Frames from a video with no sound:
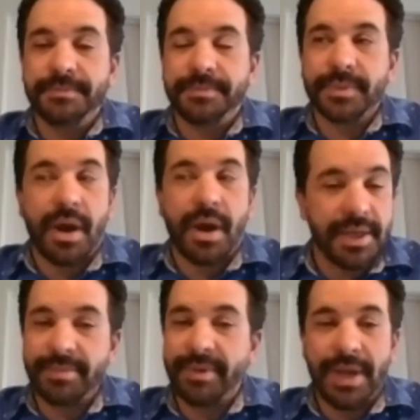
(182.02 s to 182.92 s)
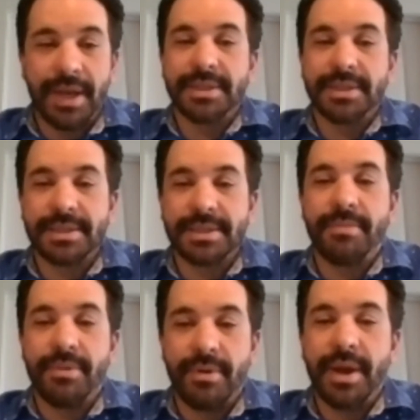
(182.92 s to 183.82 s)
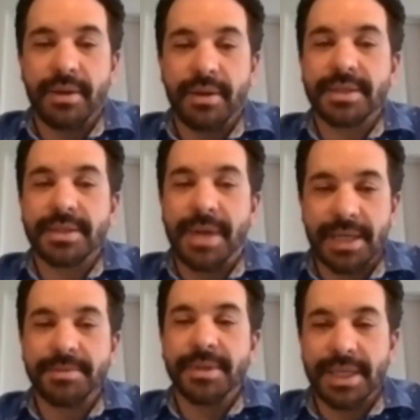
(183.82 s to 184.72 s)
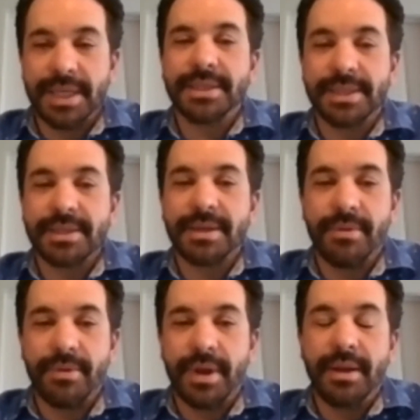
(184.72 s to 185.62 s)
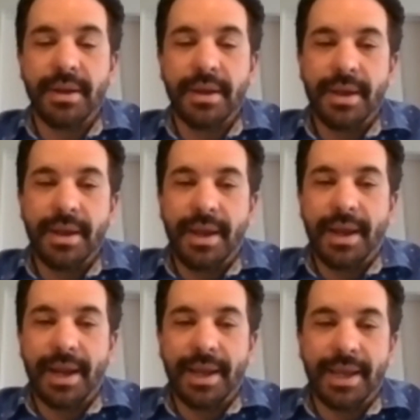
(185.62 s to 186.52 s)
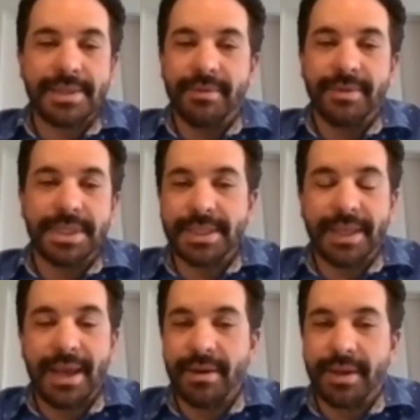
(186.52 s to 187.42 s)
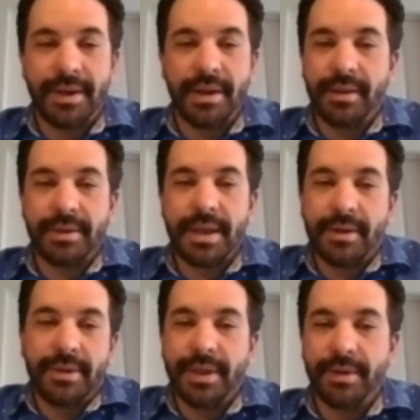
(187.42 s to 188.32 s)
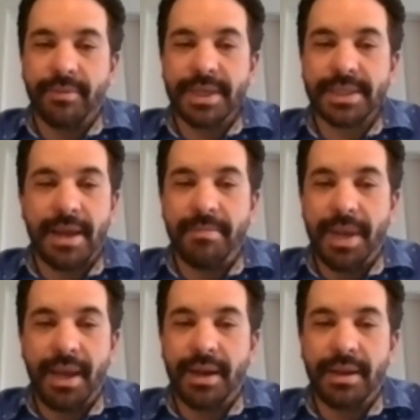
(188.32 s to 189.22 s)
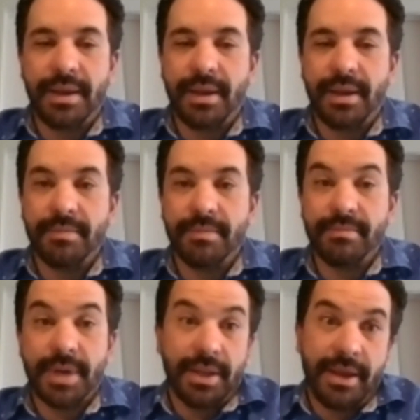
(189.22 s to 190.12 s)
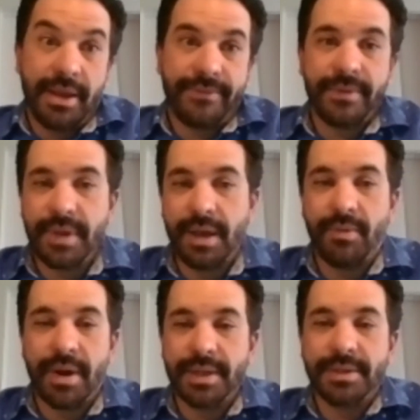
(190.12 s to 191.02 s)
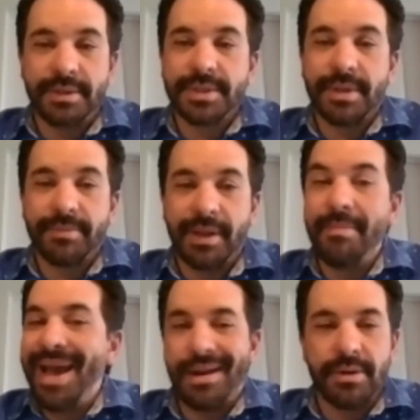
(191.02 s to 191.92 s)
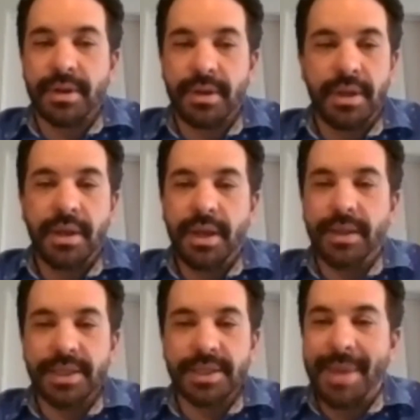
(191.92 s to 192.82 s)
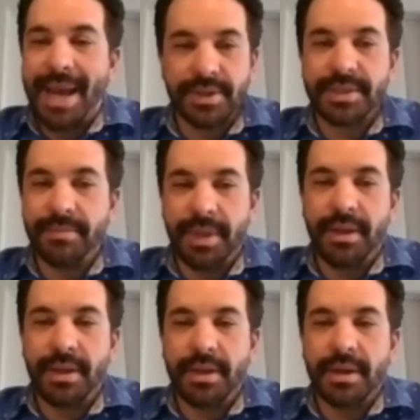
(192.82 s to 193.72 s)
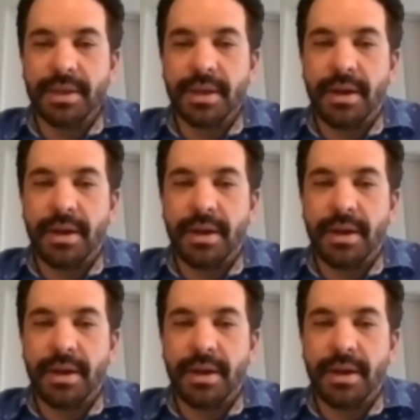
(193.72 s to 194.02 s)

caused some infections at some point, caused some hospitalizations at some point. And I guess that was just the calculated risk I made in my life. I wanted to do something that mattered, and this matters to me. And